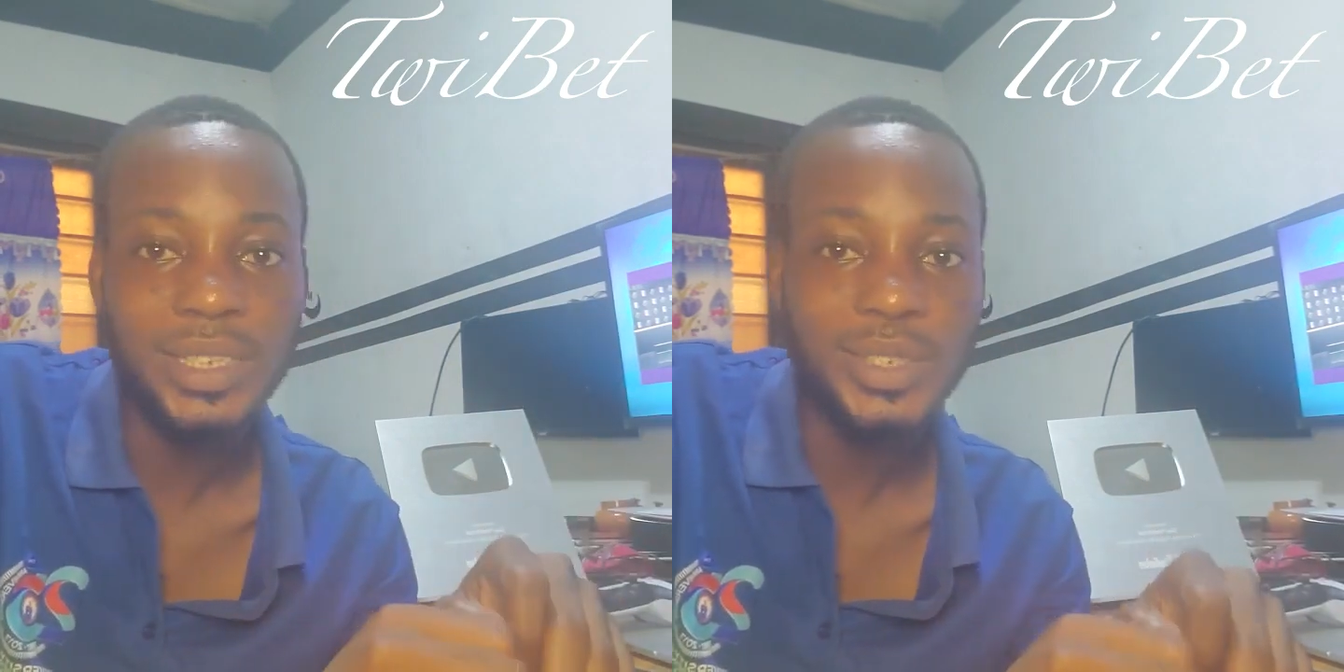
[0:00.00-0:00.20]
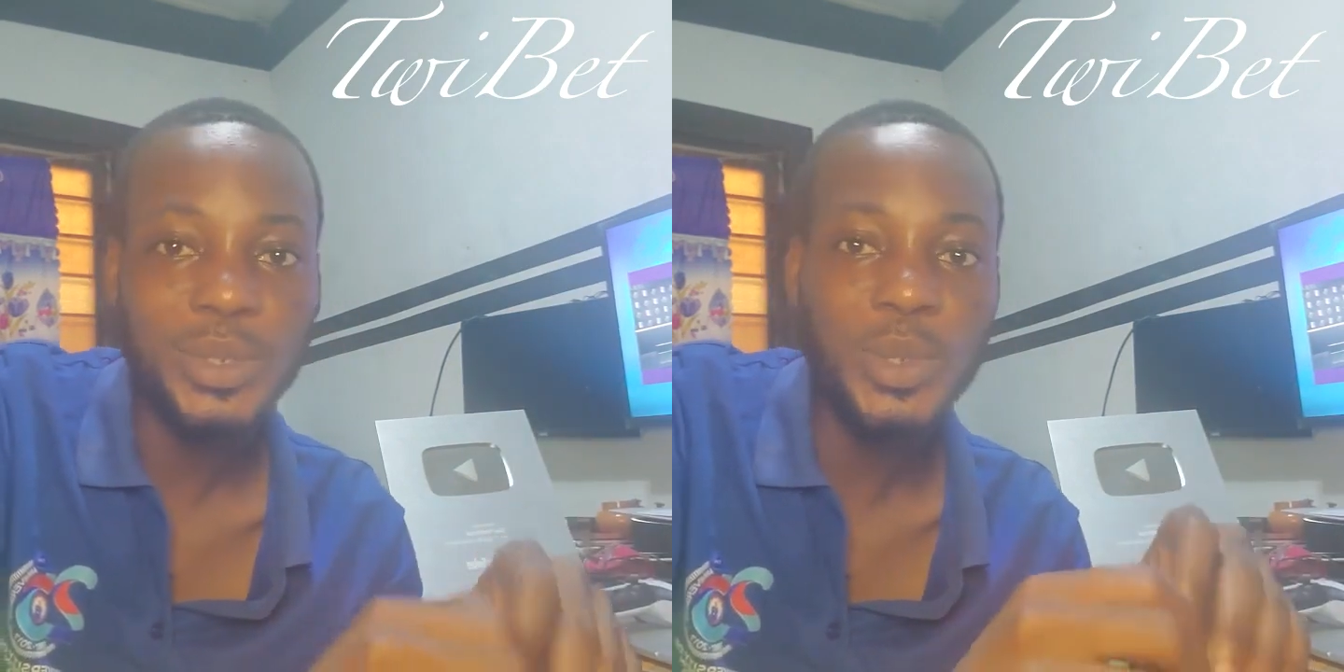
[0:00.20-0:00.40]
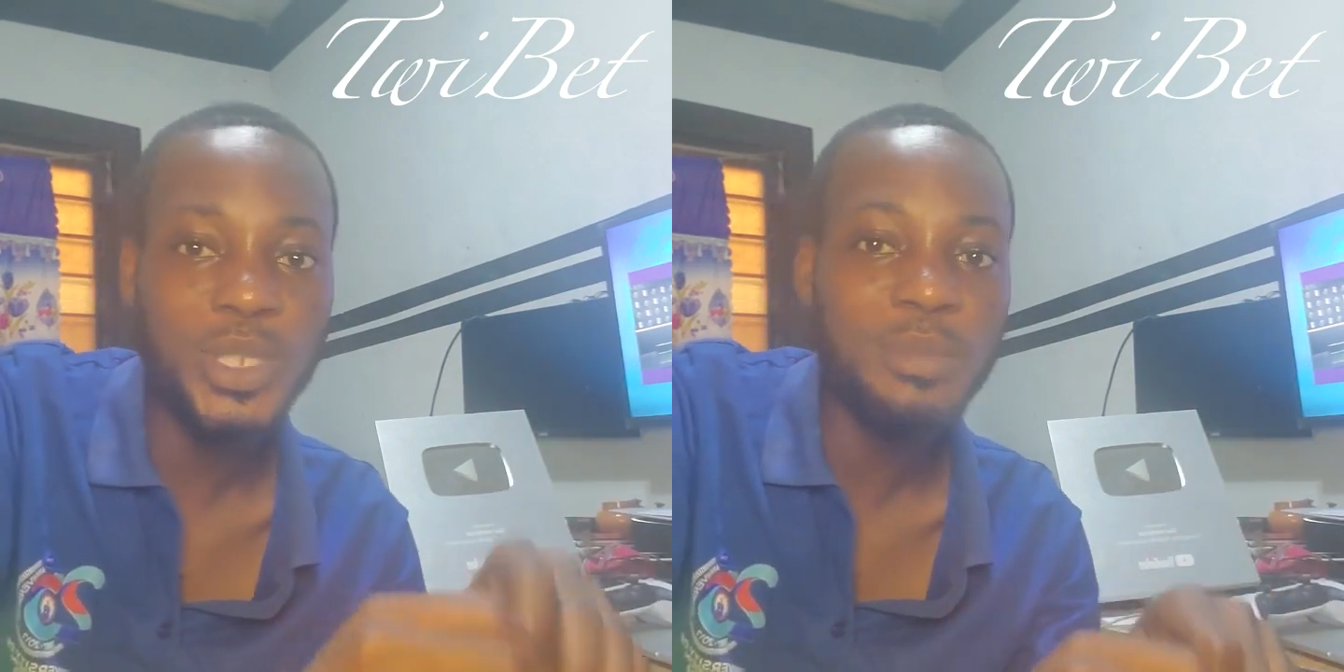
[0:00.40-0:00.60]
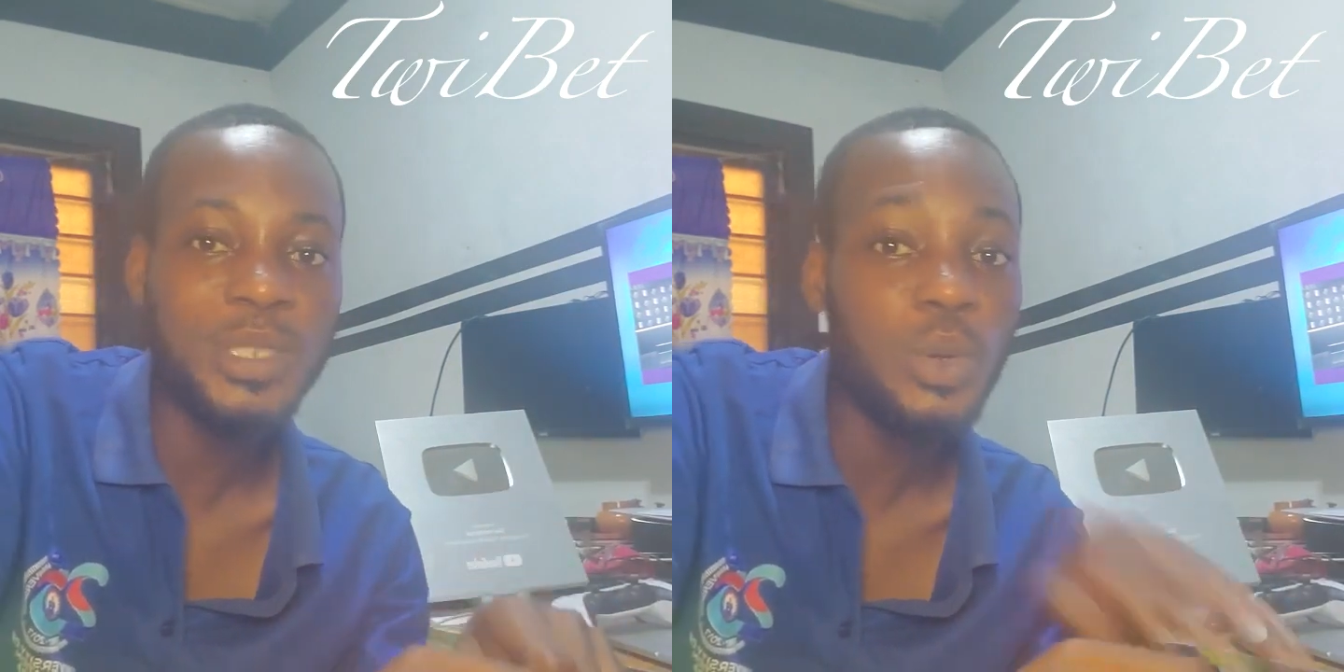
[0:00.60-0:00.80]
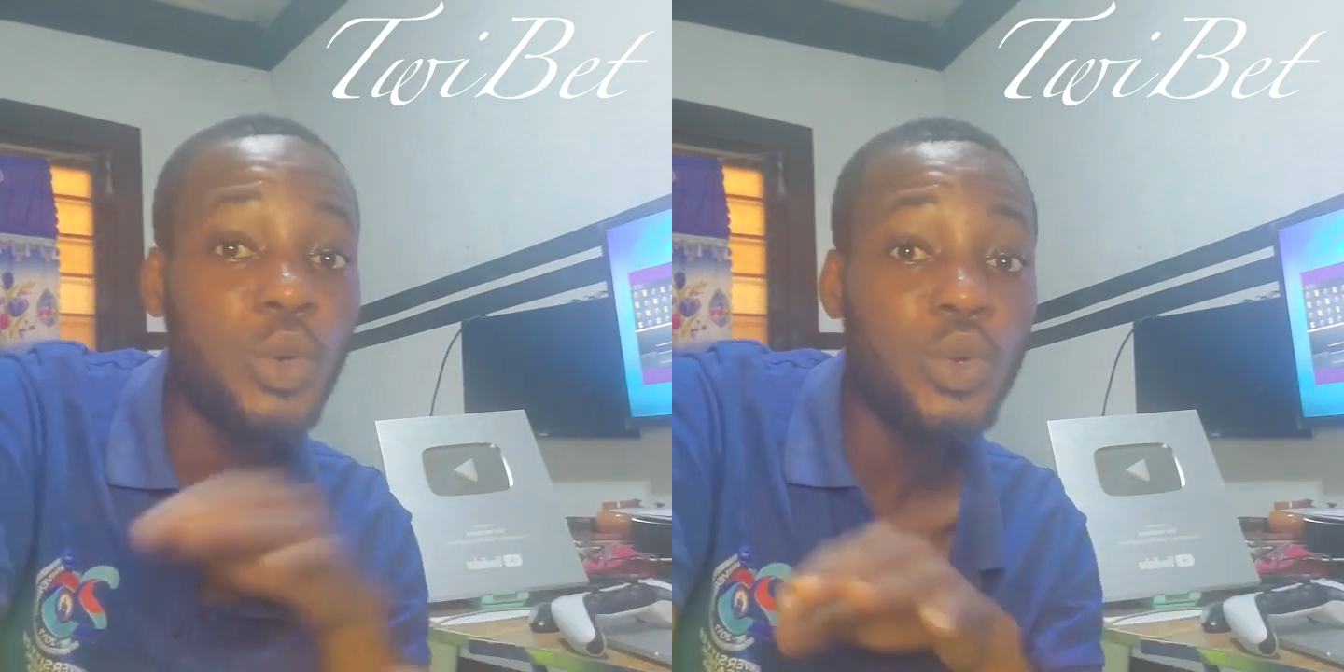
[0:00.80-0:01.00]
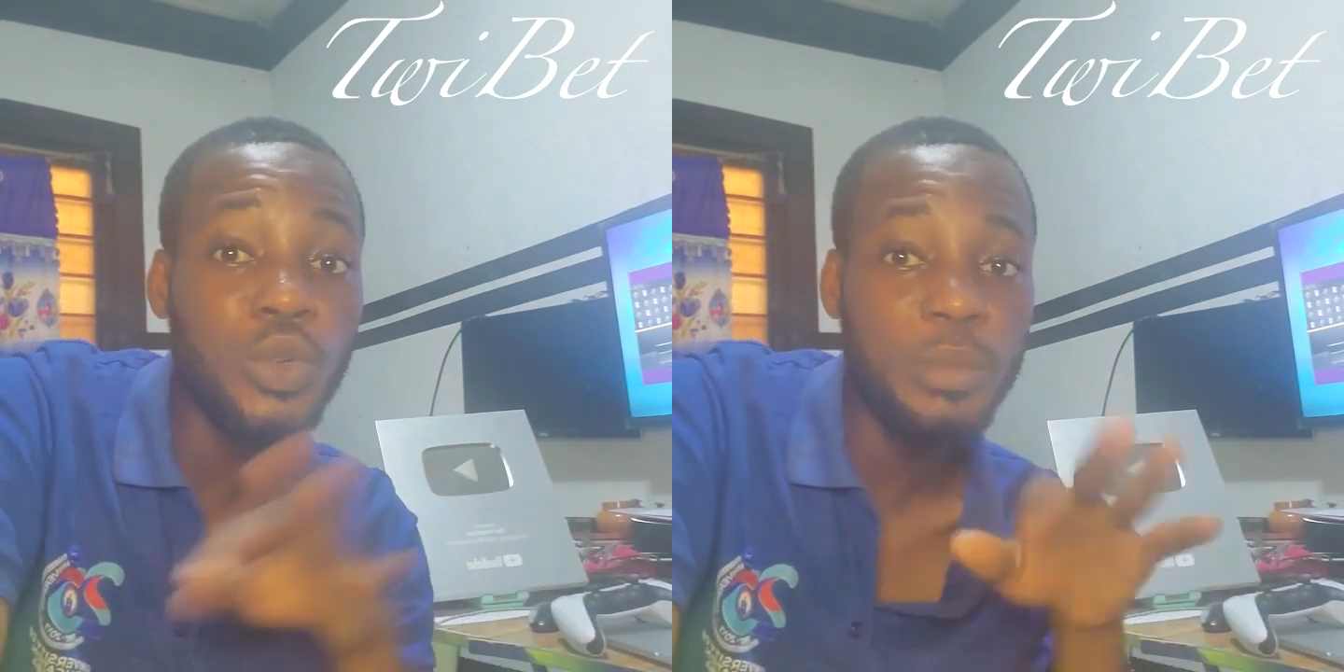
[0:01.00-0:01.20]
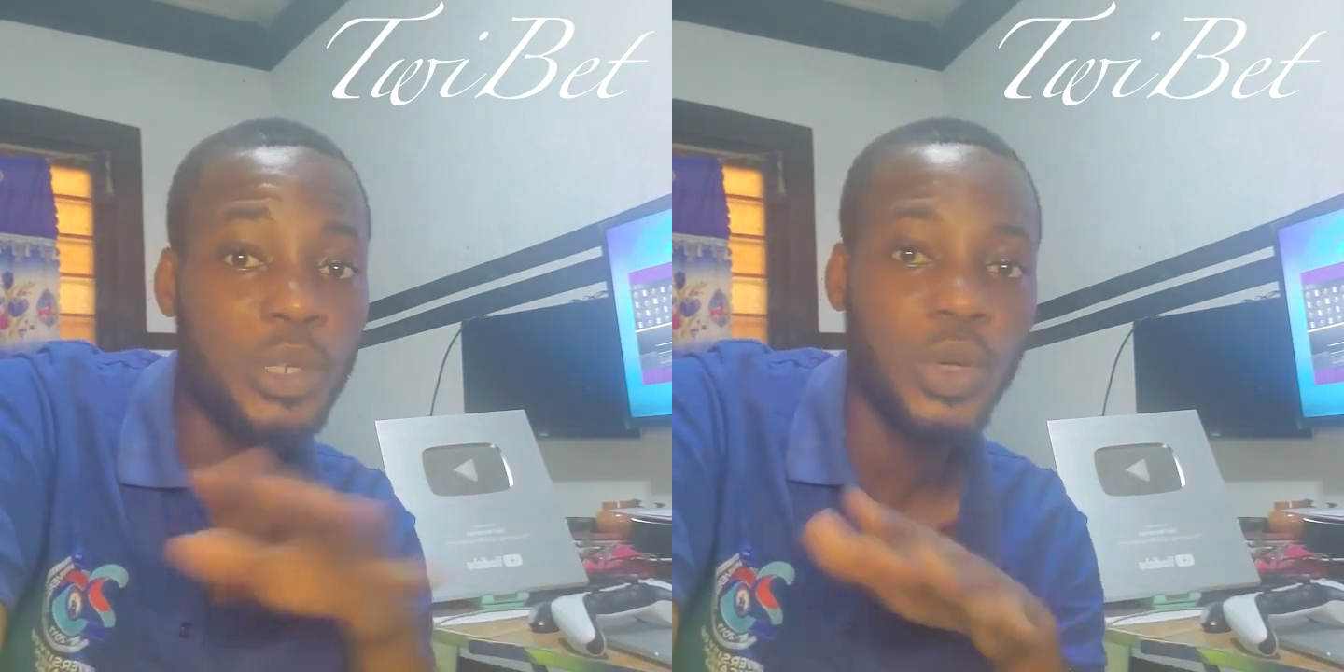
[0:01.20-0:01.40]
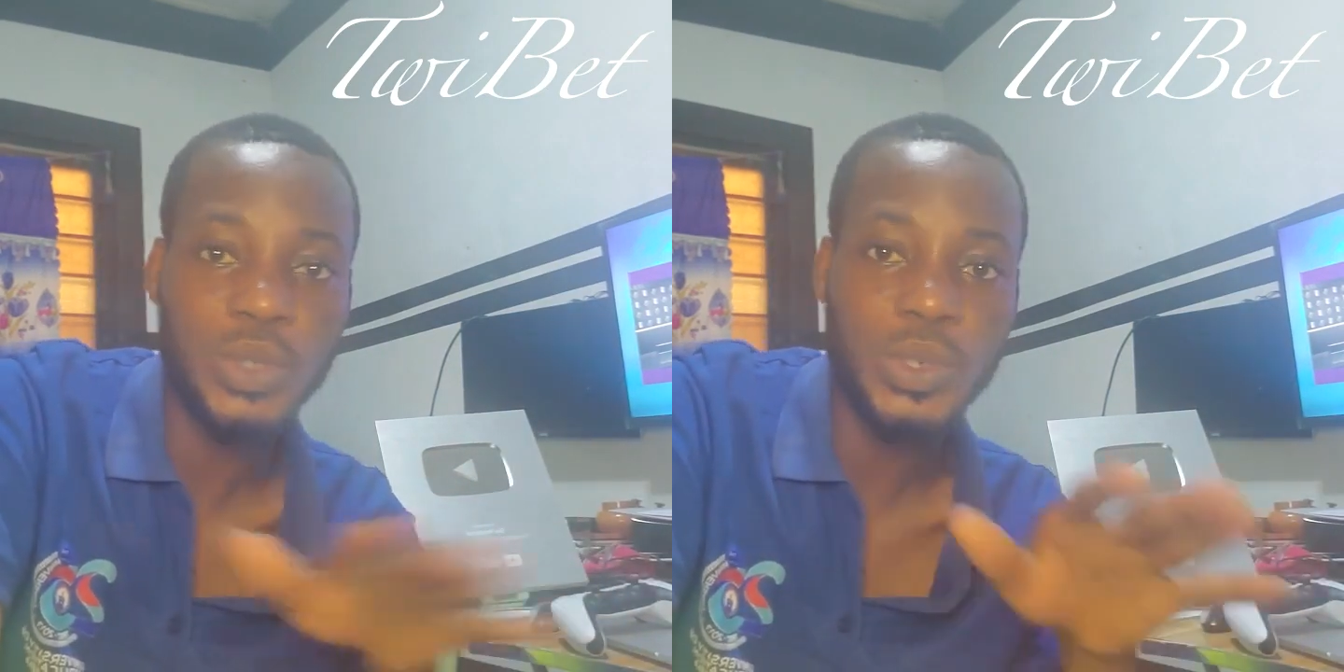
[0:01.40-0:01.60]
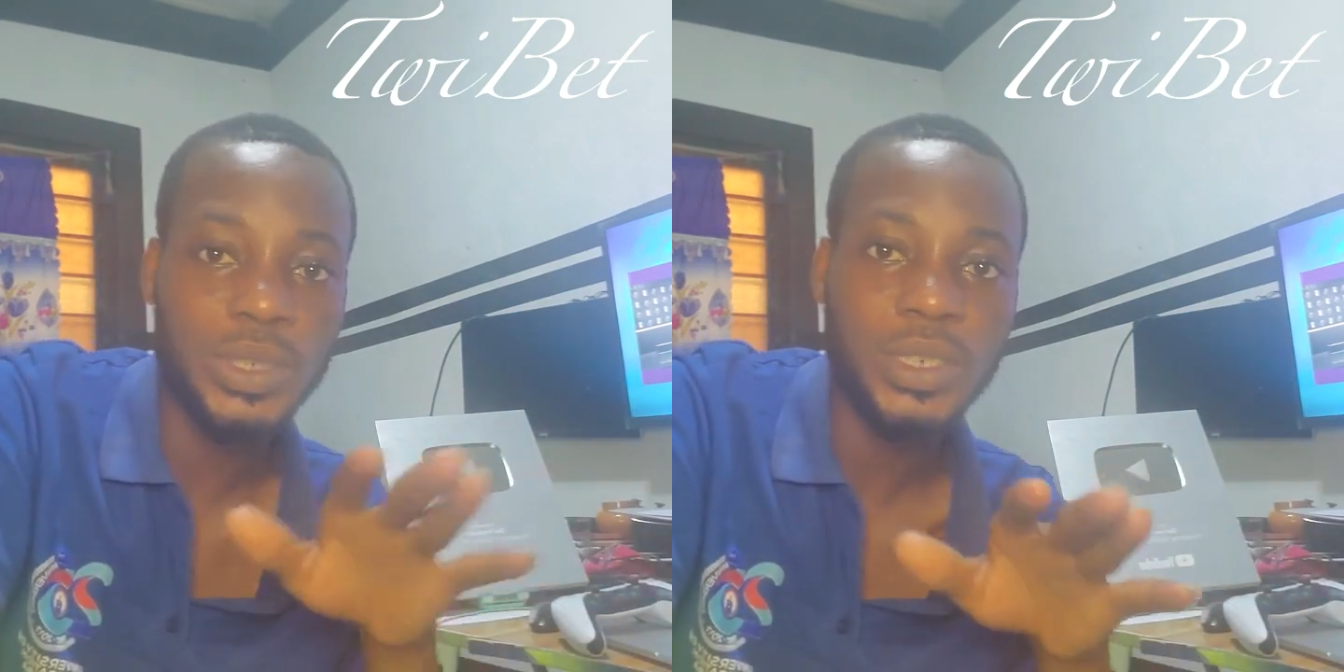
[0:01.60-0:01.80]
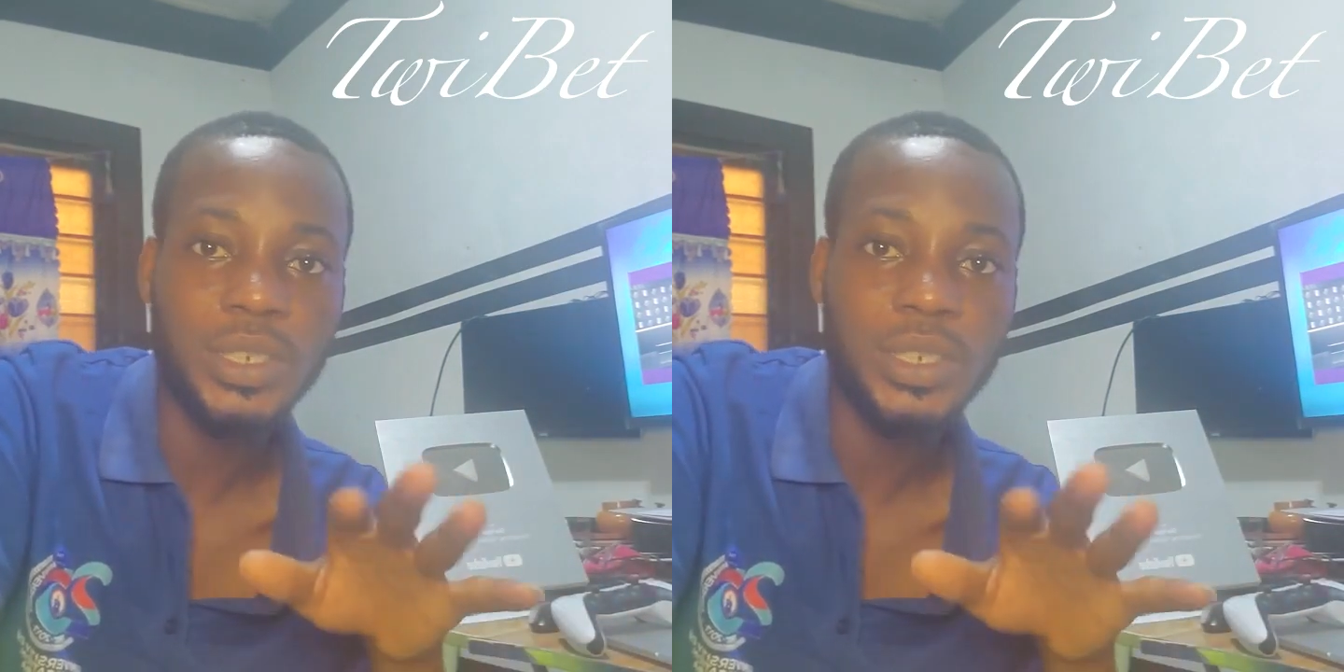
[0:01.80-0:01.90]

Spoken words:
So, Timmy's a cool be because